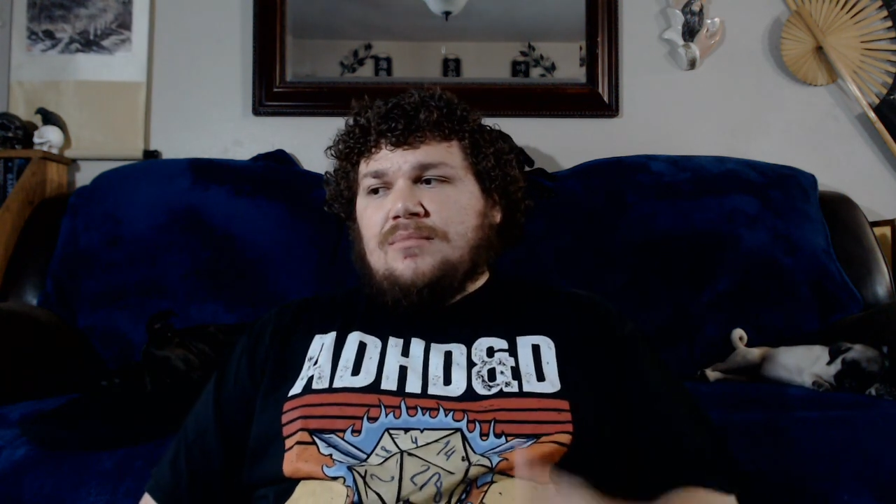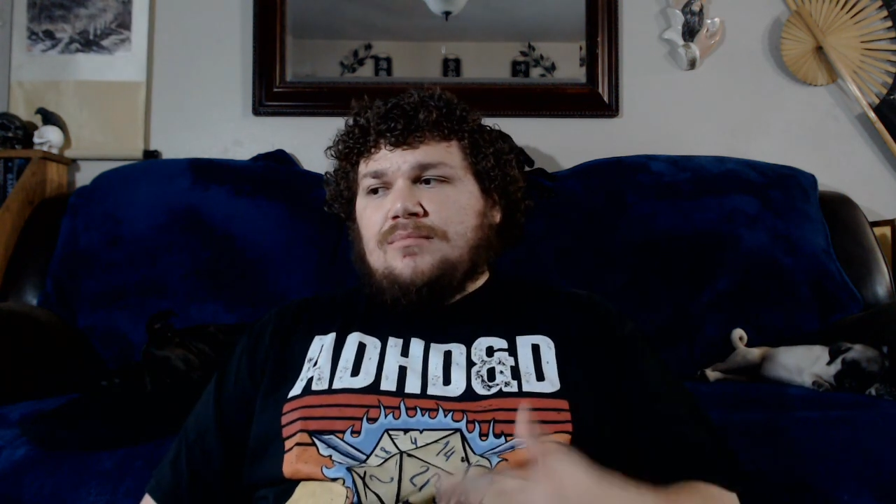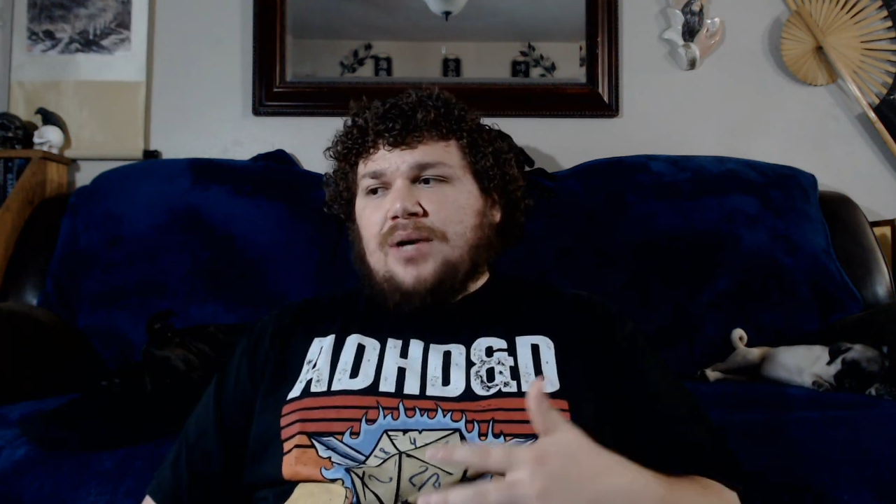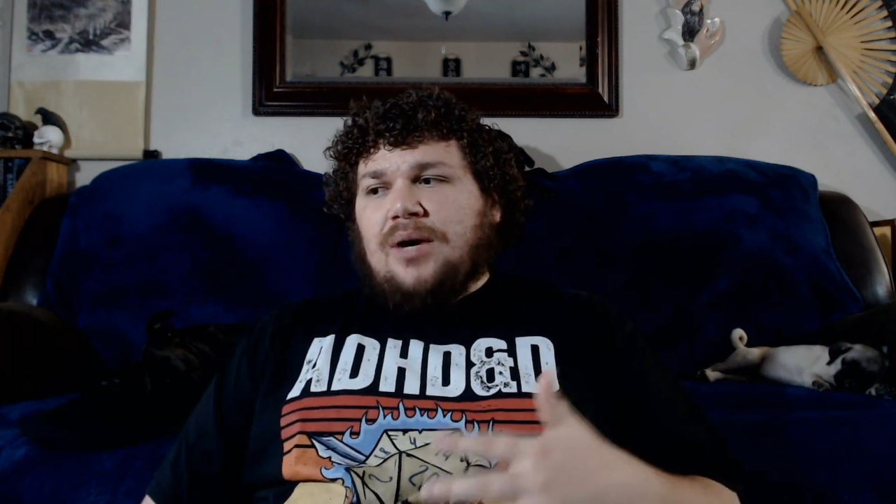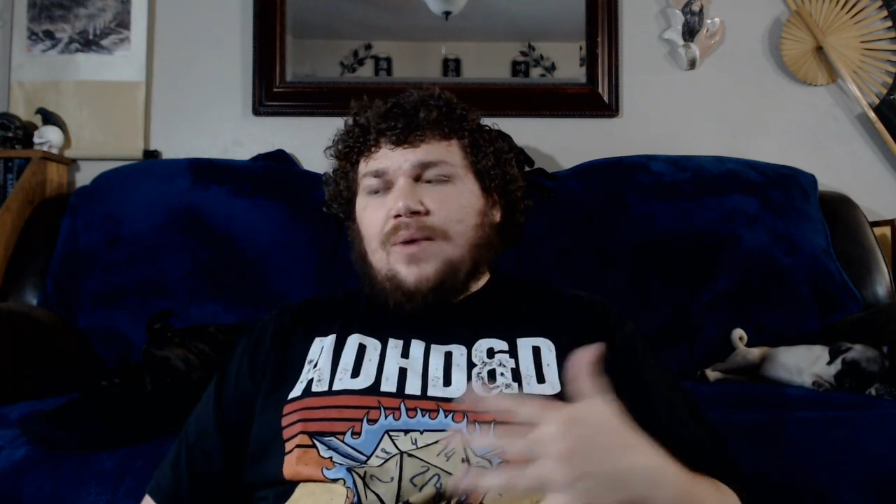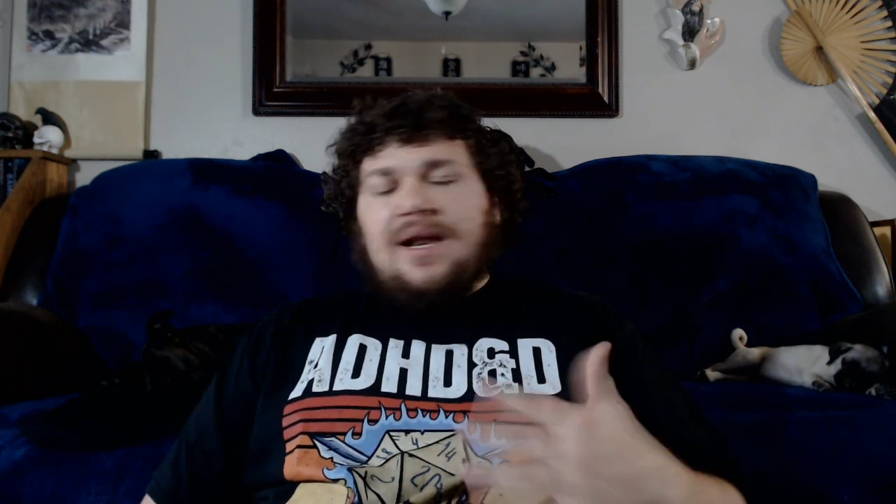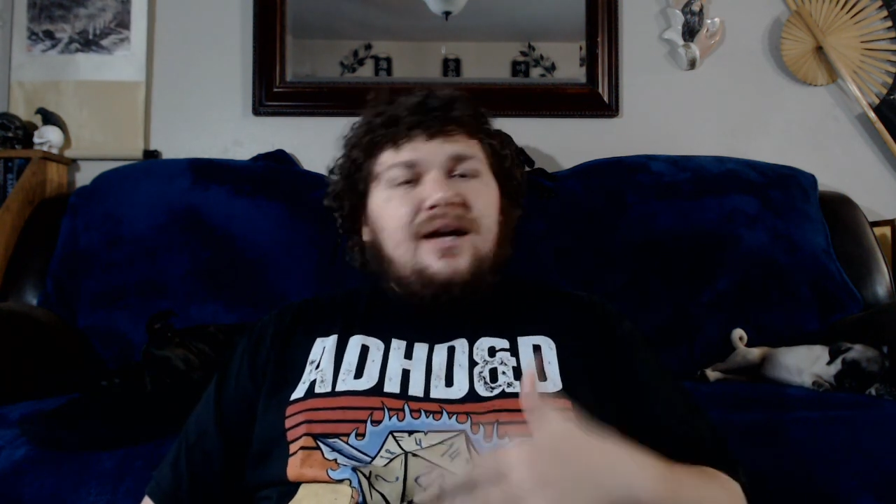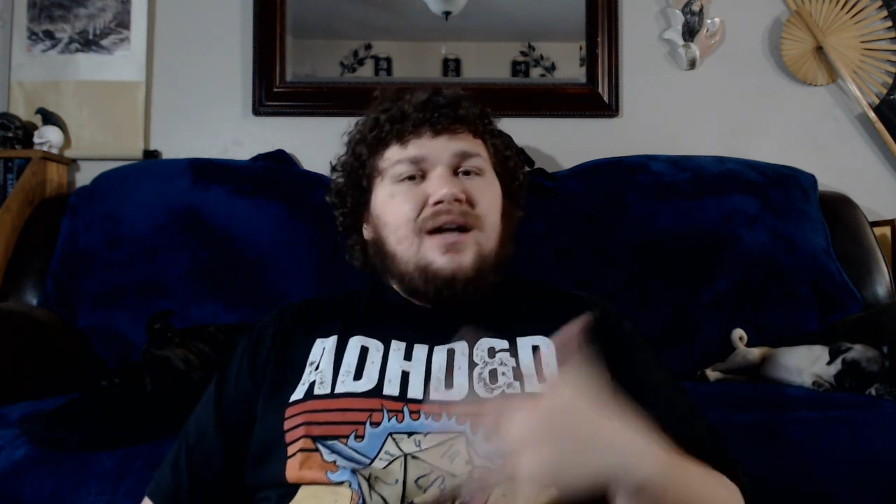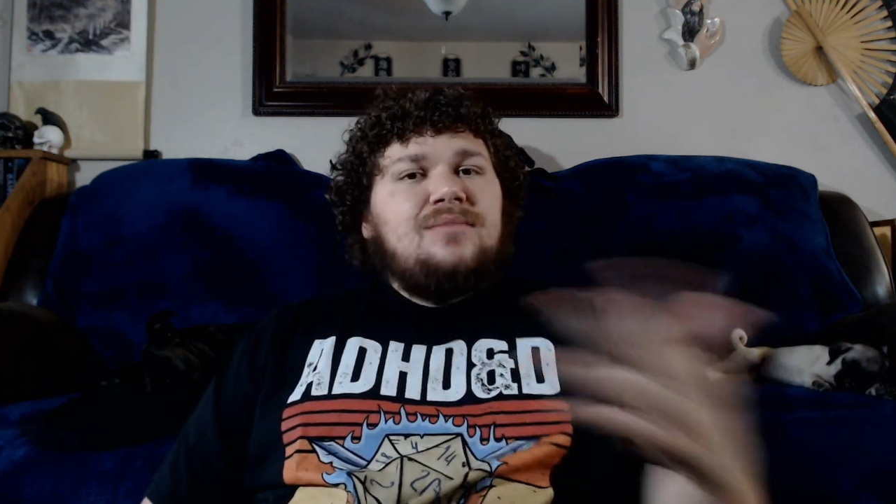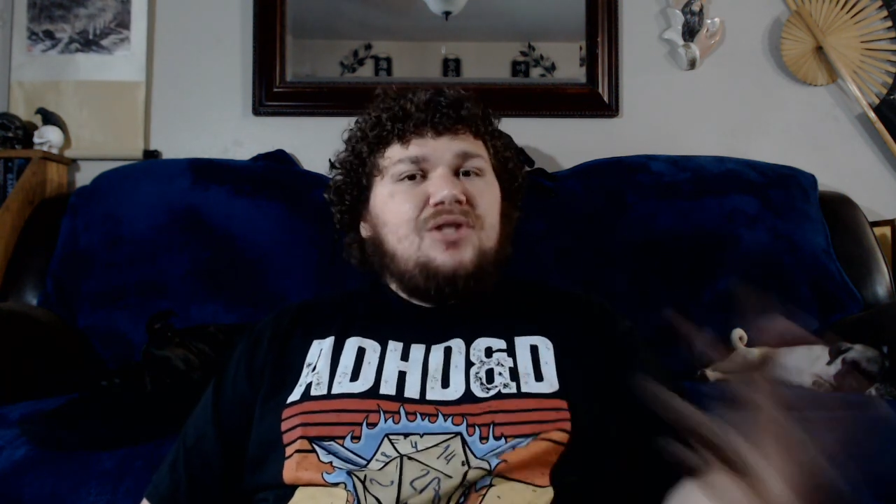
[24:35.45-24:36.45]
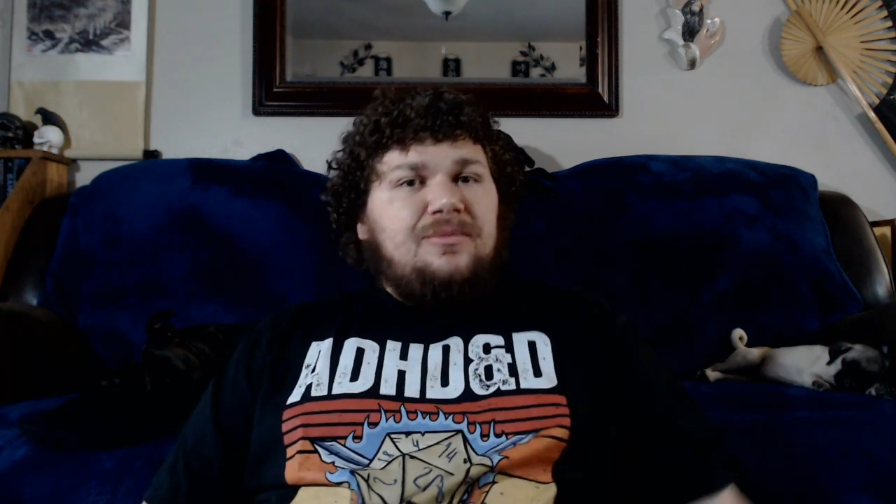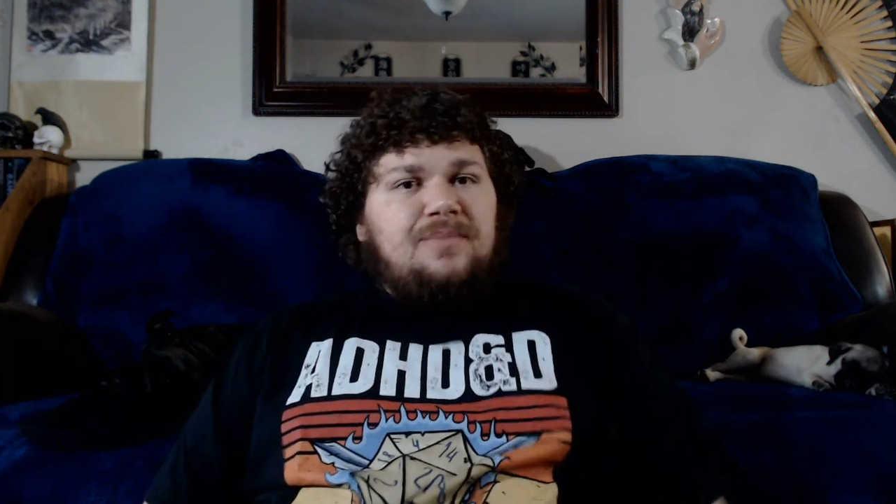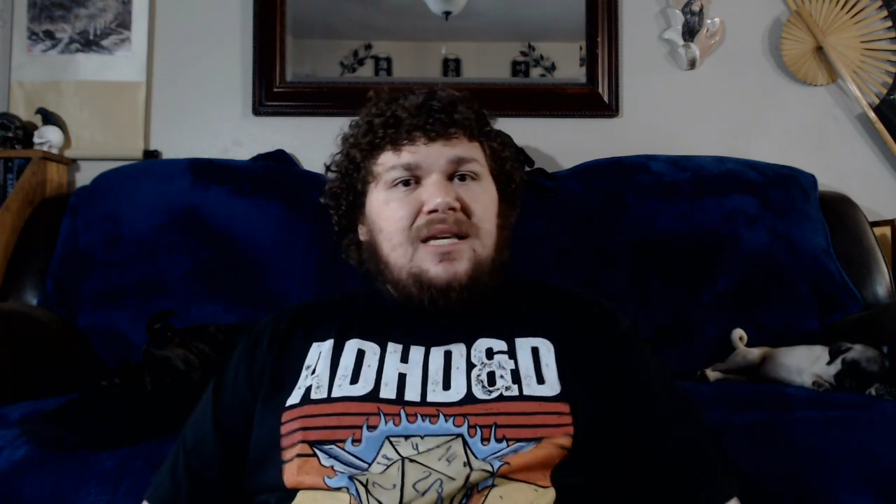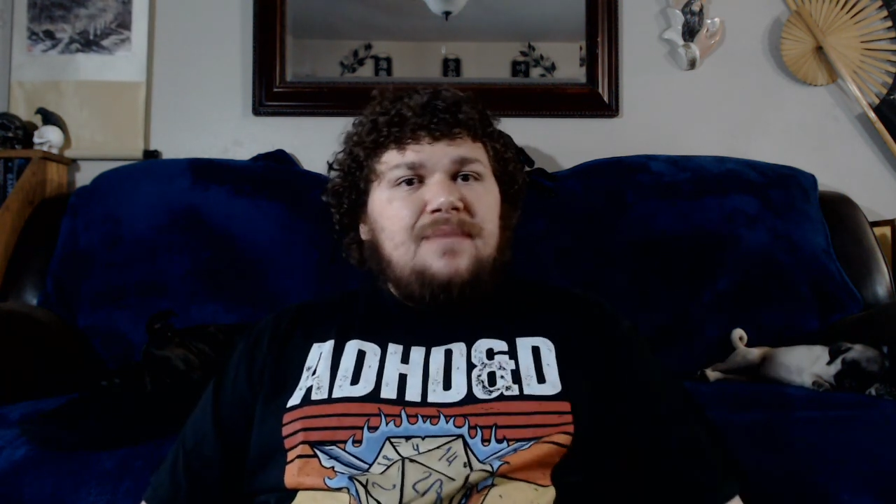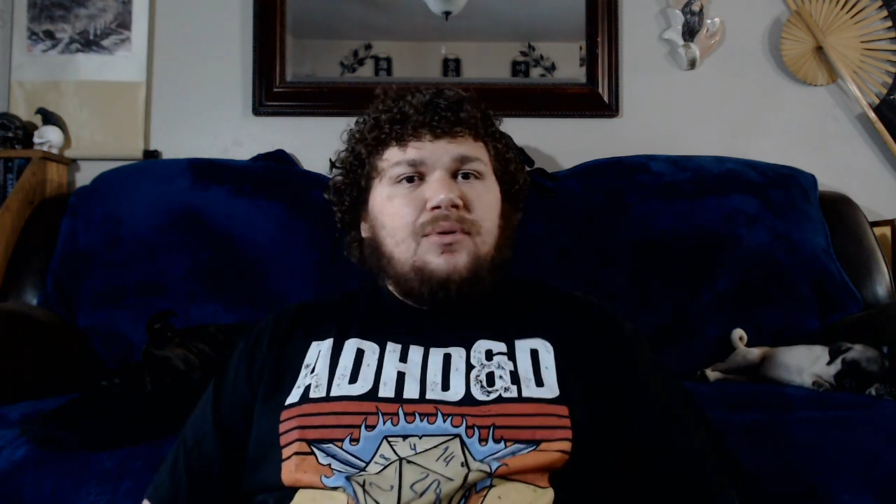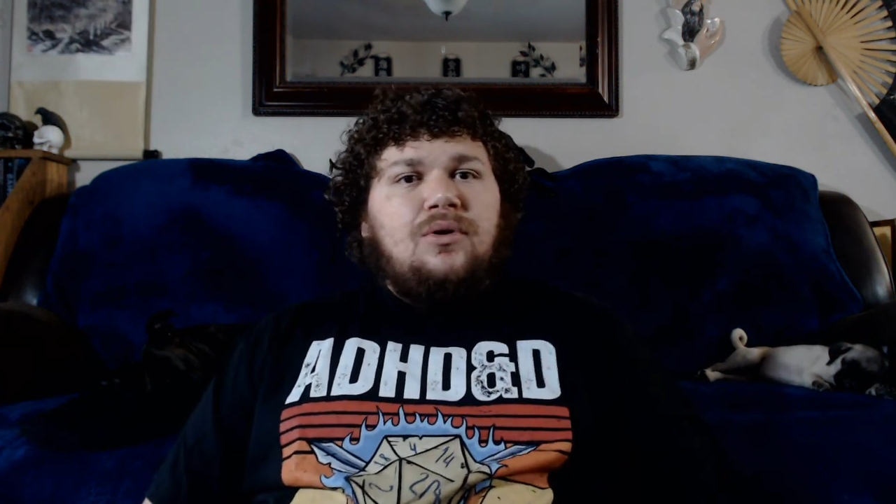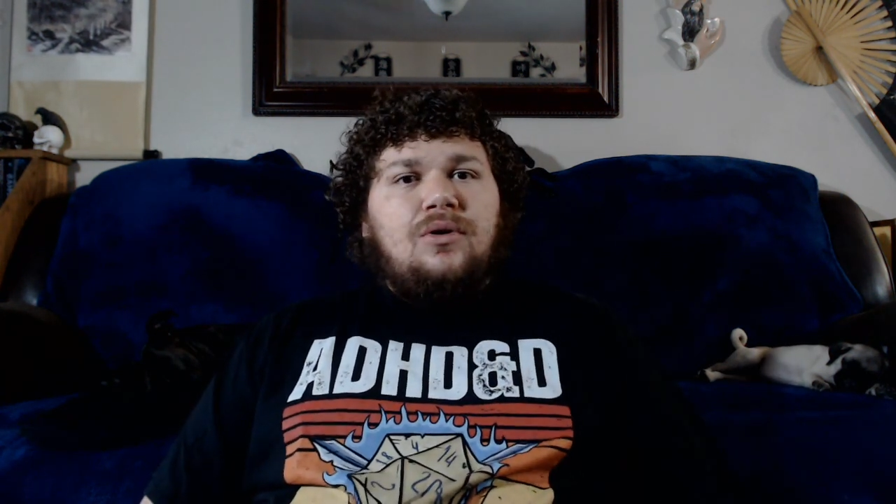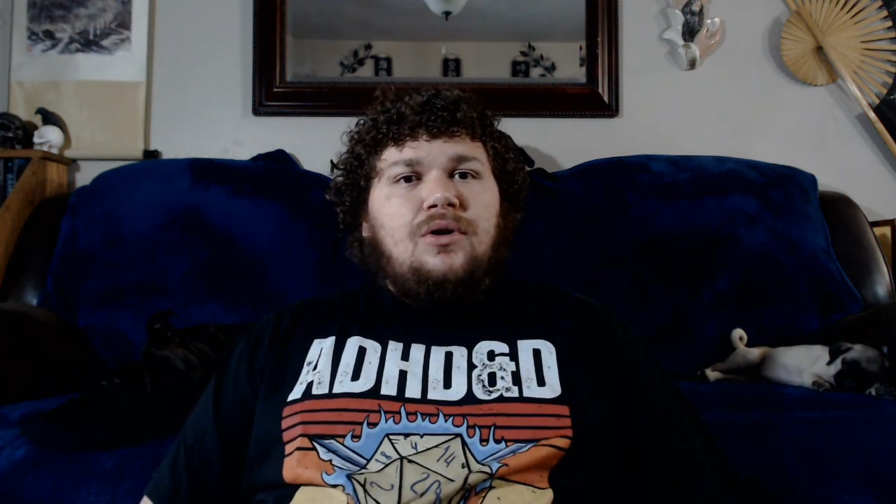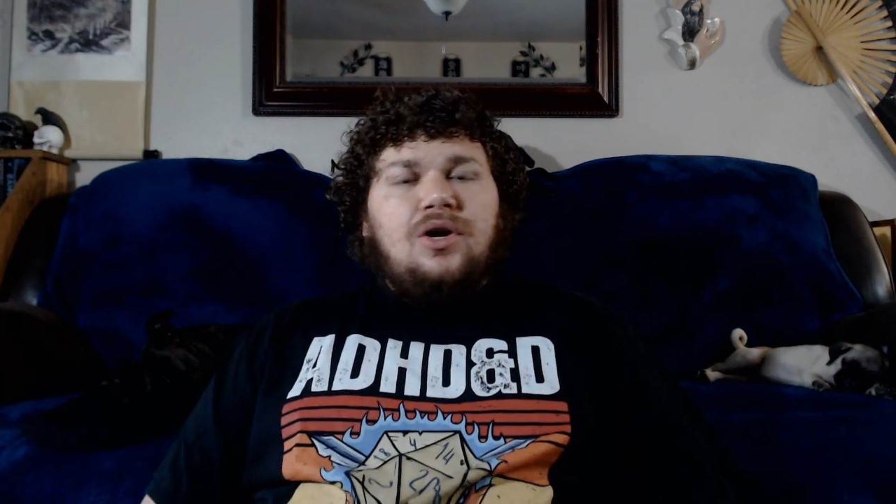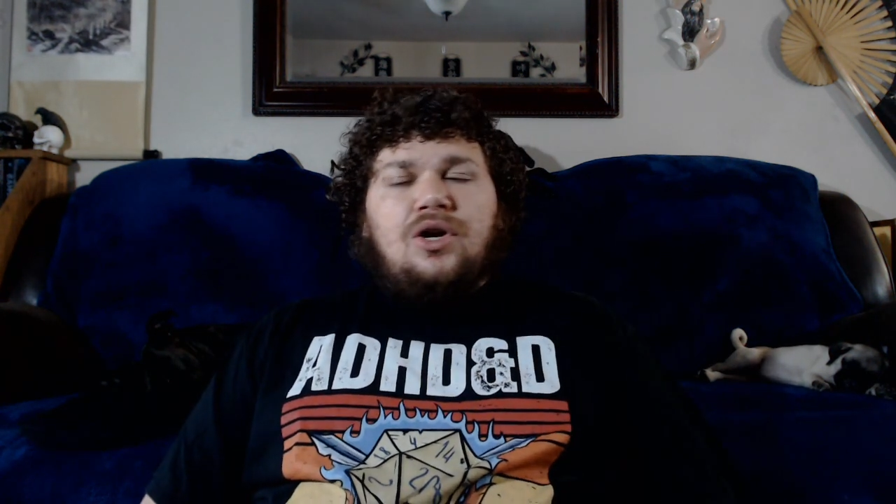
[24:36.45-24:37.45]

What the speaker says: But when it comes to people,